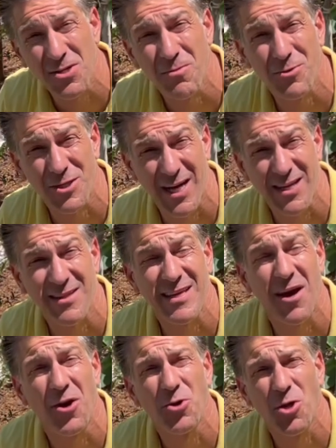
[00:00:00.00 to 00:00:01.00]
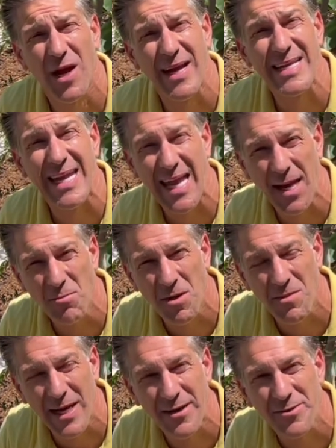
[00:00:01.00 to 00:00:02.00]
to protect the underlying cambium
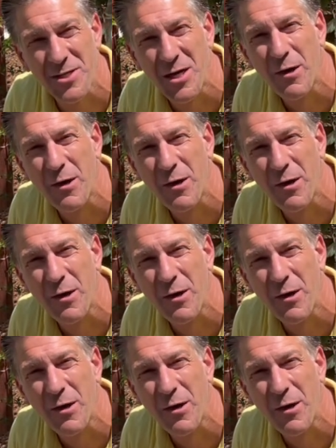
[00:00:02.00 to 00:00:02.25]
layers